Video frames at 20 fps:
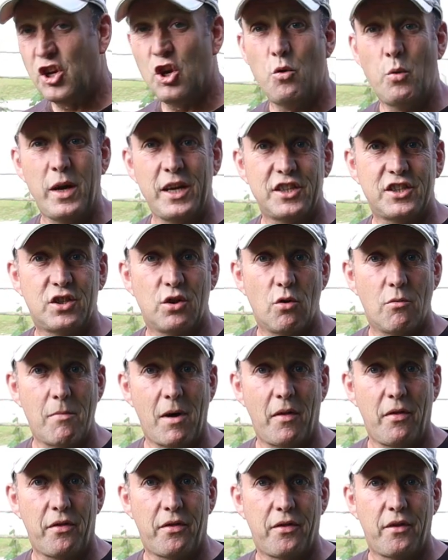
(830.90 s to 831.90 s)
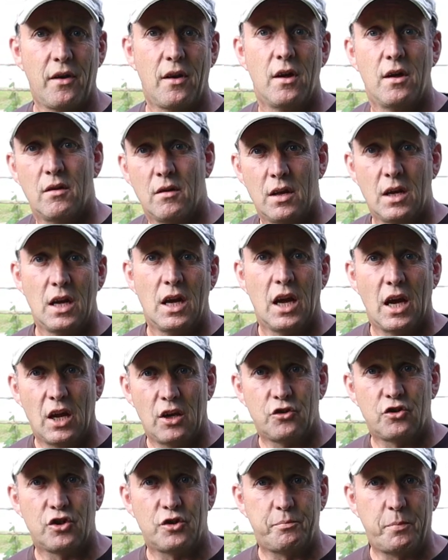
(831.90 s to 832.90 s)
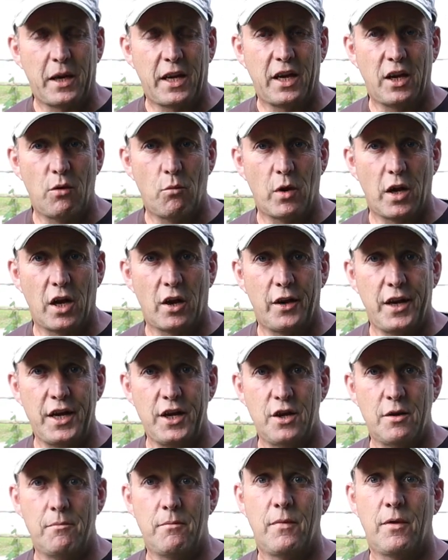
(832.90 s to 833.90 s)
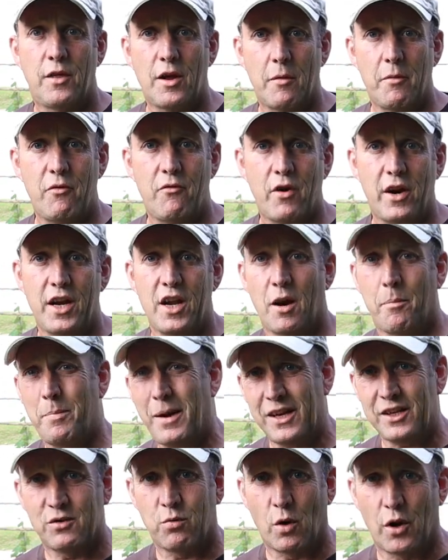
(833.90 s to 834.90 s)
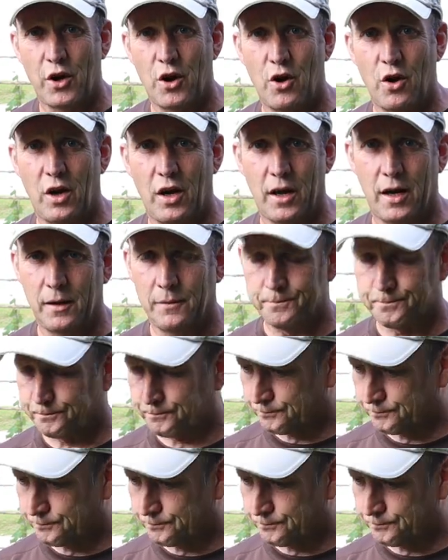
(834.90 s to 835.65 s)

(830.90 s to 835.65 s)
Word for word: two weeks to a month. Just picking them when I need them. They'll be ready. I picked one earlier